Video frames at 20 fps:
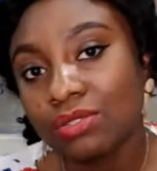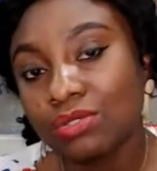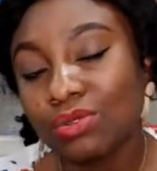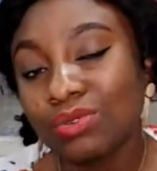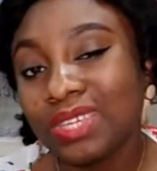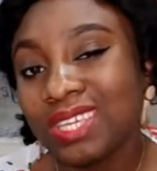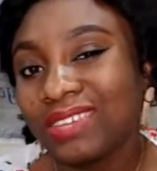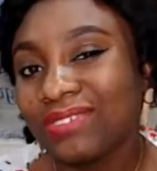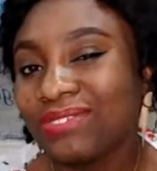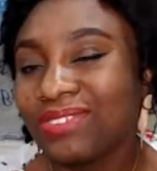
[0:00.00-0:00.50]

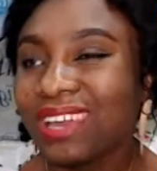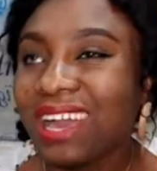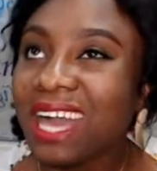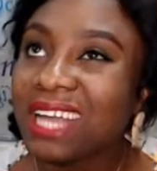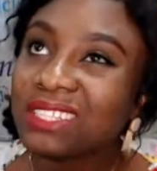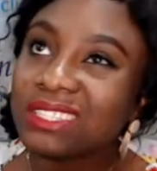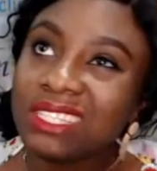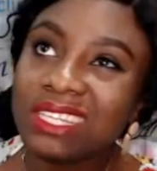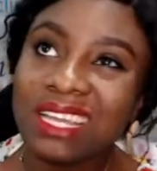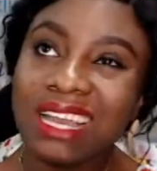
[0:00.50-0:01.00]
So if you
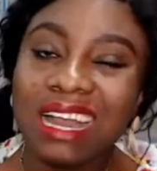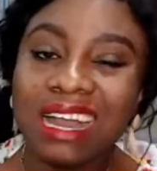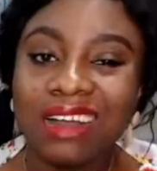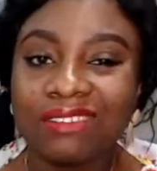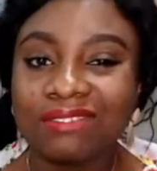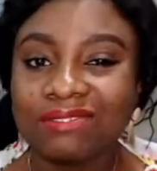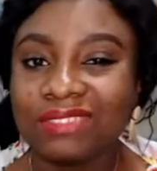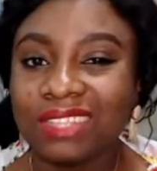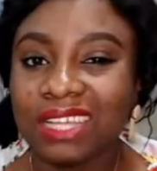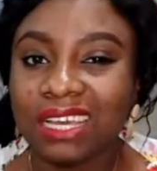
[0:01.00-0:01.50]
actually
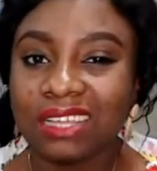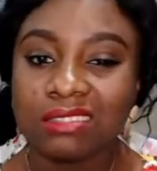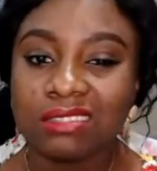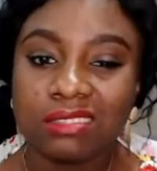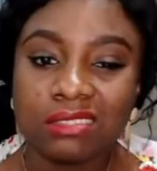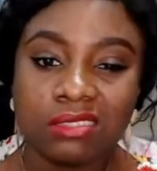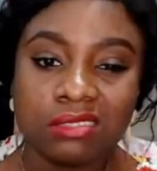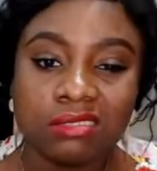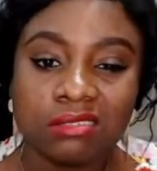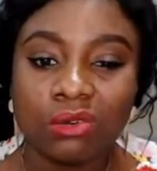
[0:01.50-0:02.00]
have that
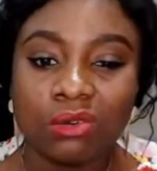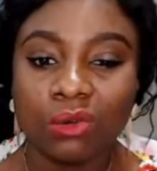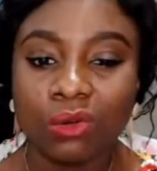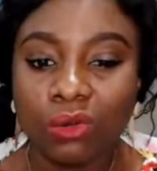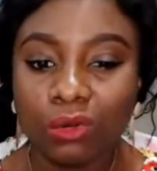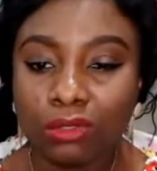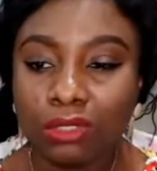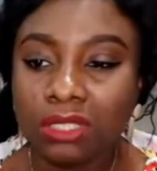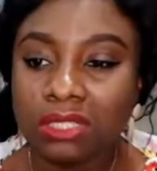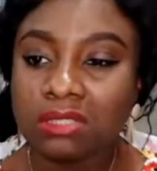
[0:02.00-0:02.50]

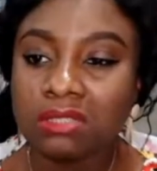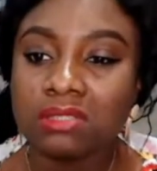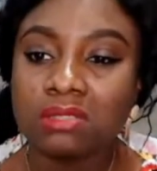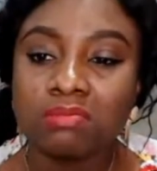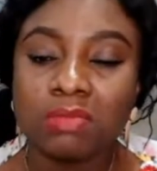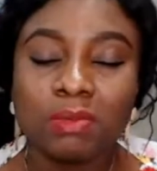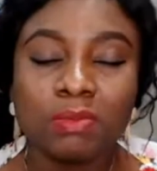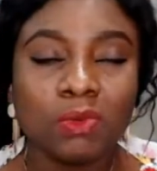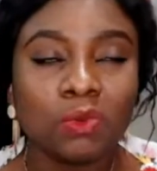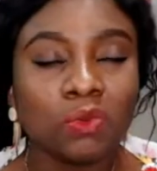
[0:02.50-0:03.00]
occurrence,
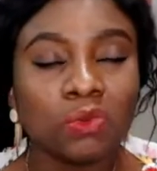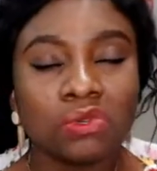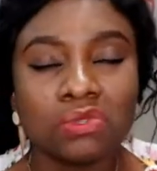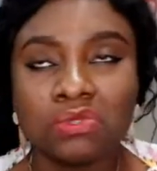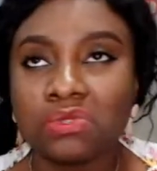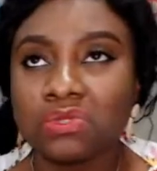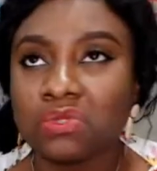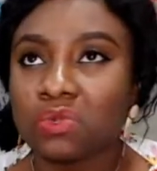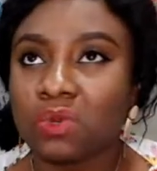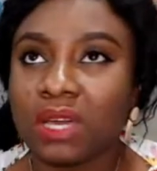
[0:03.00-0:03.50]
maybe
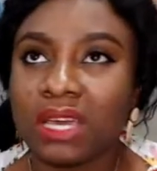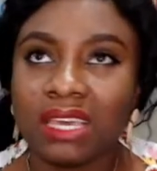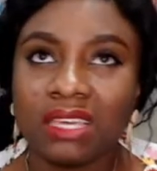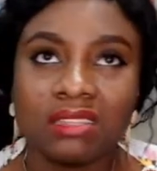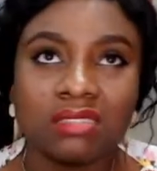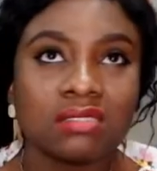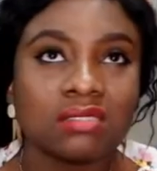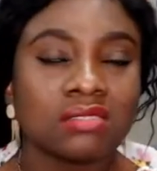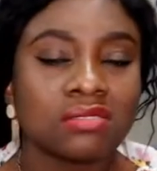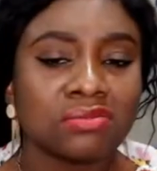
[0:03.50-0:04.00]
once,
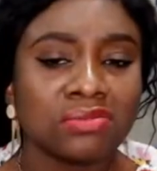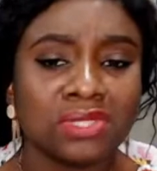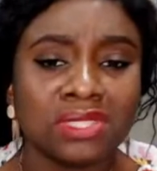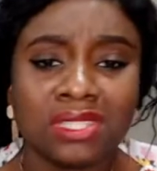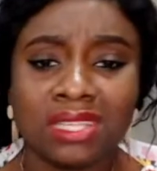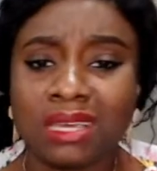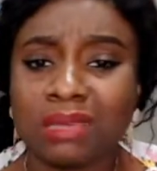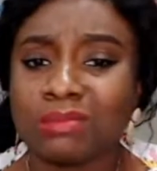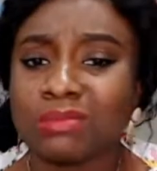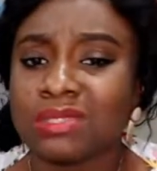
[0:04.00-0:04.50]
twice, three
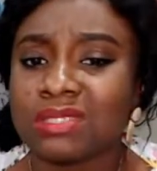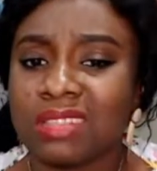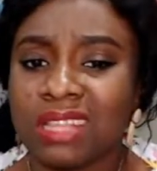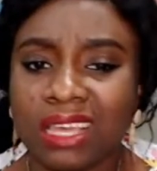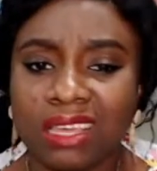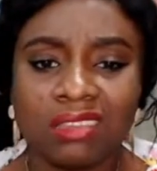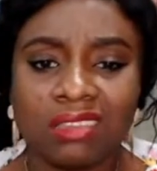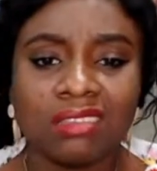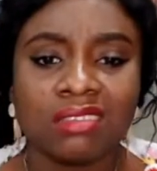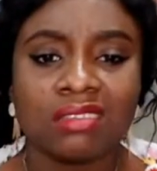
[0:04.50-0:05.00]
times,
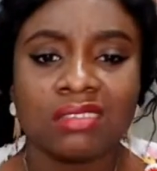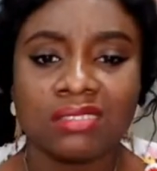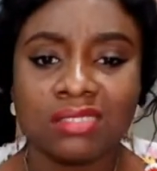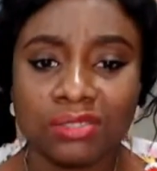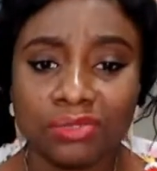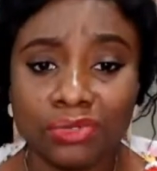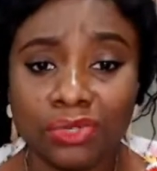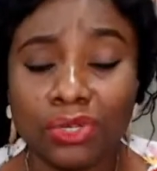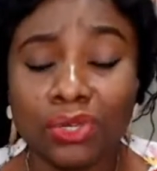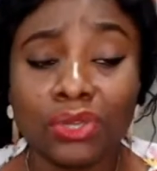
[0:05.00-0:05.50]
like it's
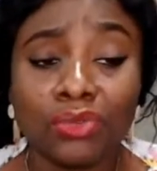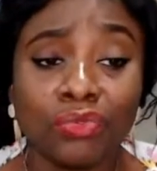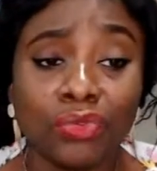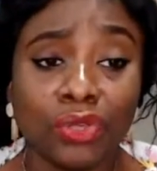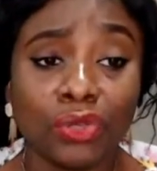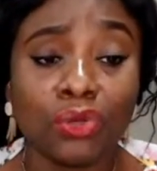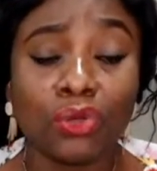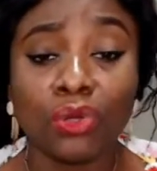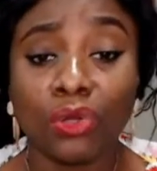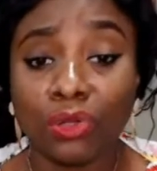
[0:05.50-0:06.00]
a
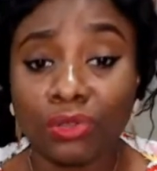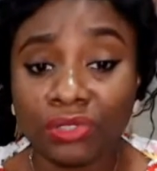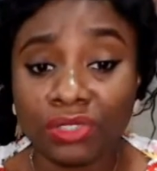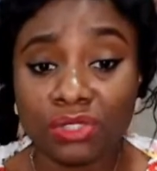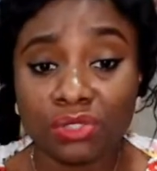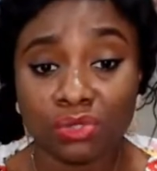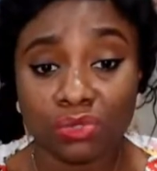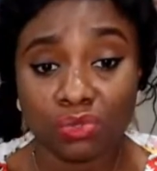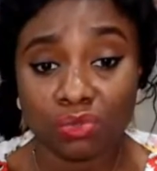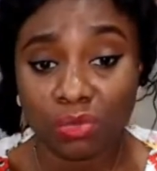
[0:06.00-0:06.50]

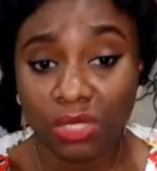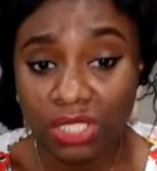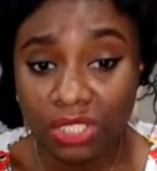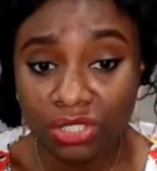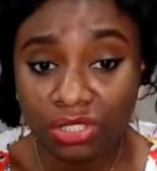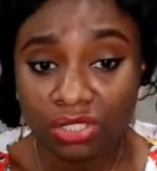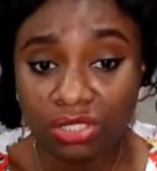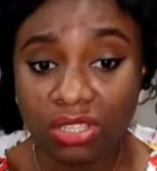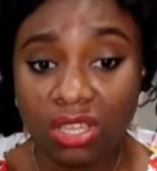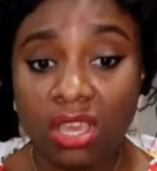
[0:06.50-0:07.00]
reoccurring
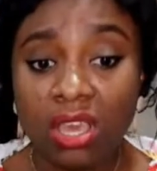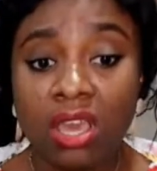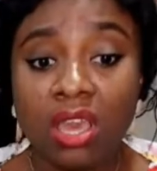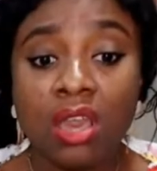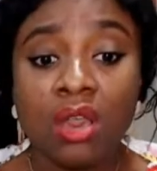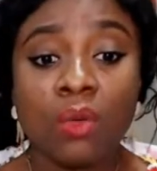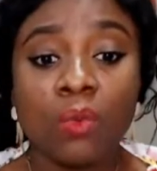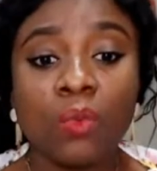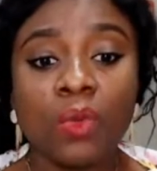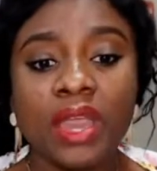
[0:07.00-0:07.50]
situation
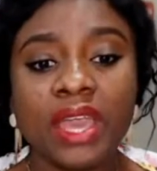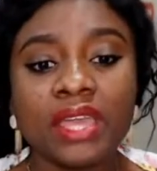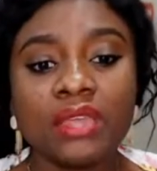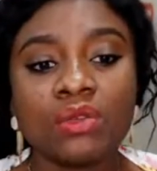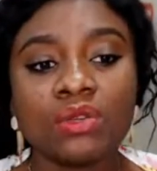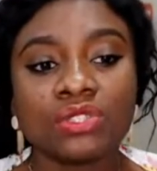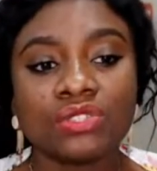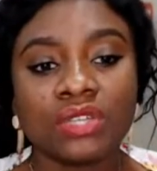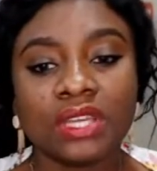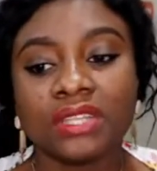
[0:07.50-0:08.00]
where
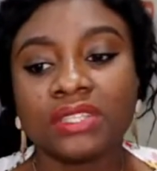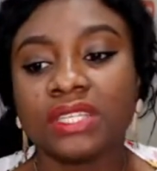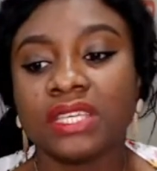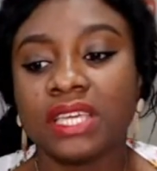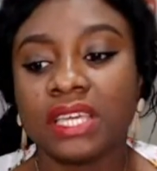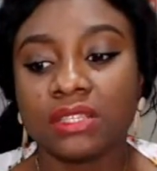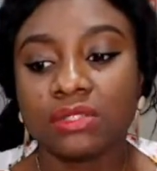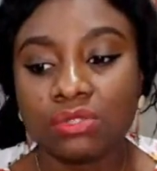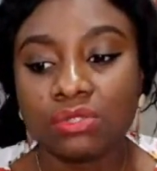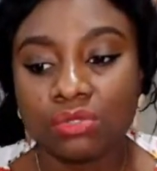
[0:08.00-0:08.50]
you're trying to
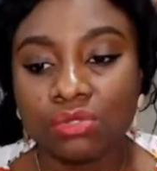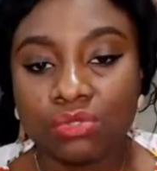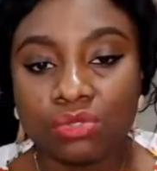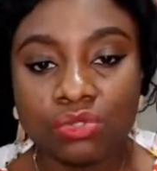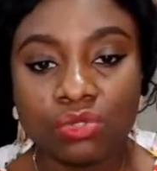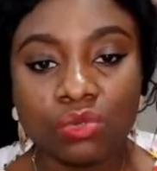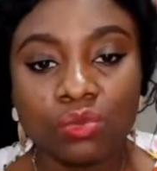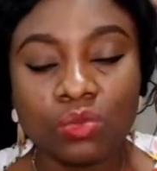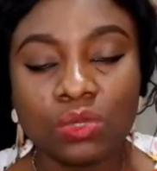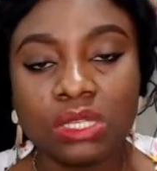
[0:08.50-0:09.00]
get to know
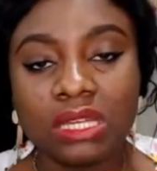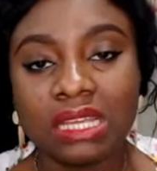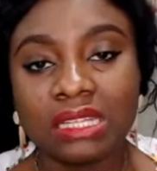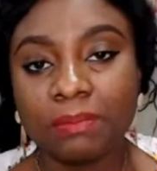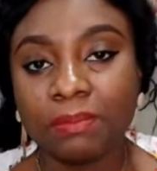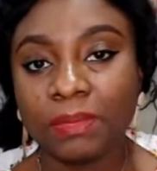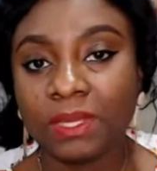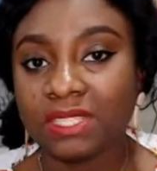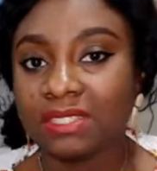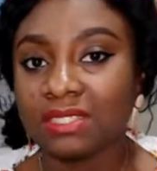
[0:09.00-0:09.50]
someone and
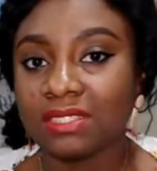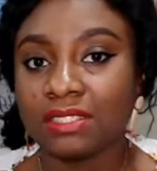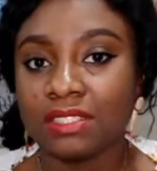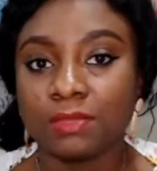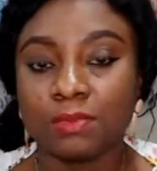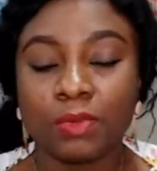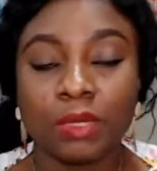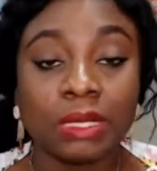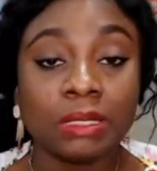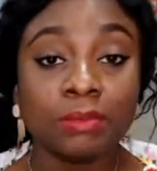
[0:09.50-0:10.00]
the person
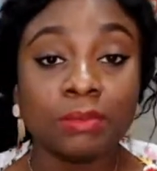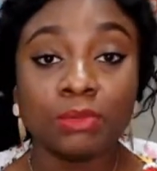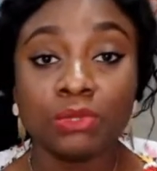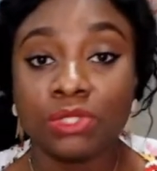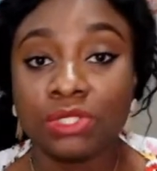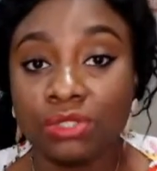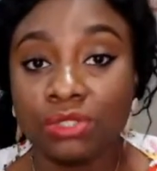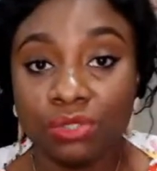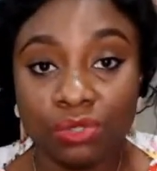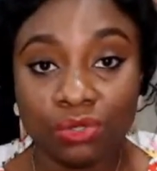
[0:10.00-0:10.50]
is probably
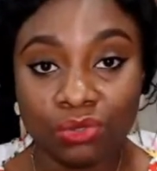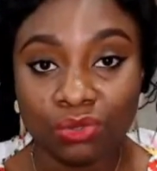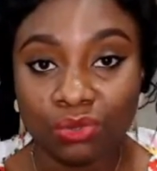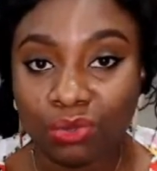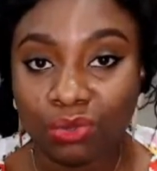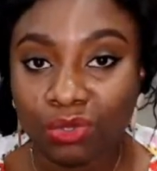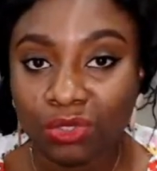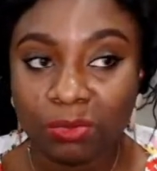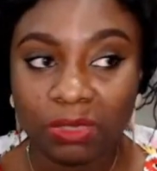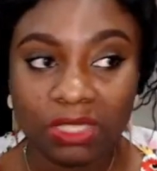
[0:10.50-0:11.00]
putting you on
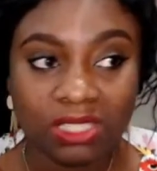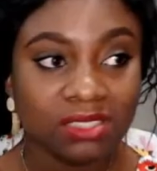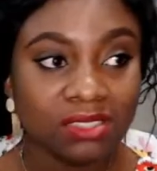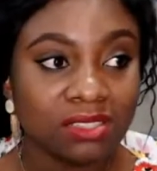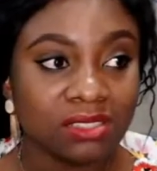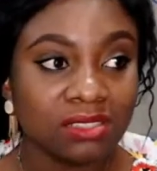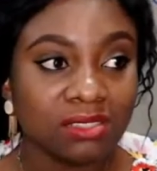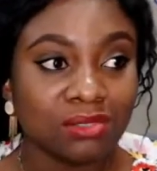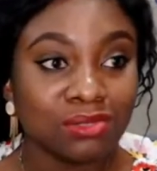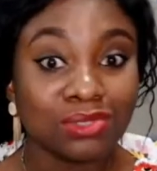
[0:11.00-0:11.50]
hold,
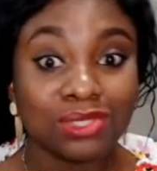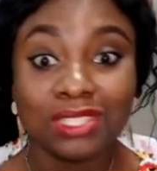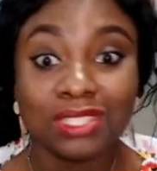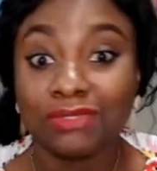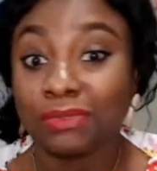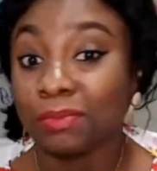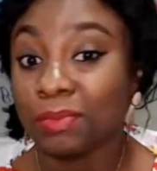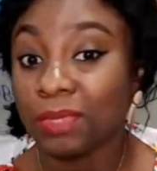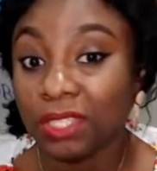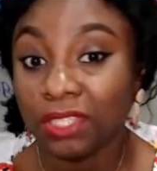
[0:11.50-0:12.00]
person is not
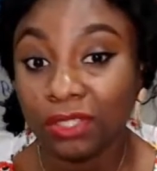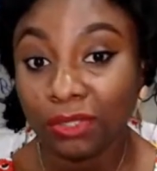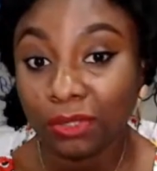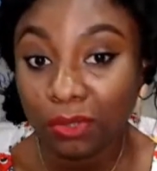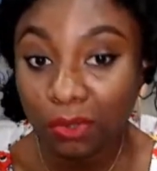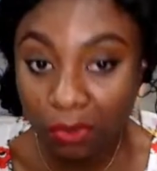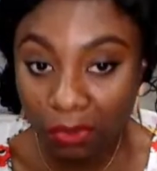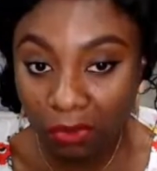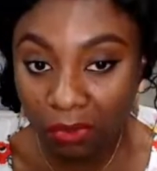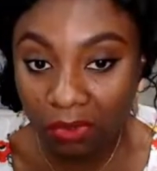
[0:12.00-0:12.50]
even picking
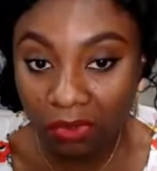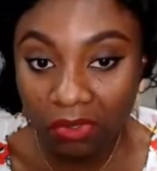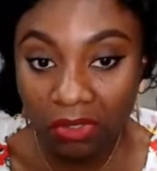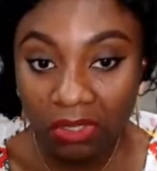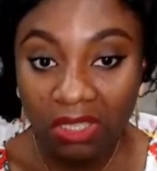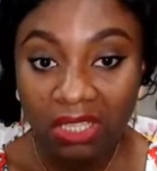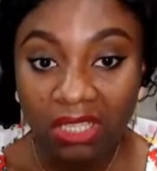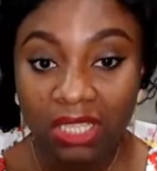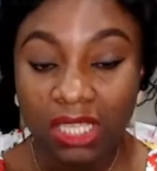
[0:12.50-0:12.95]
your call,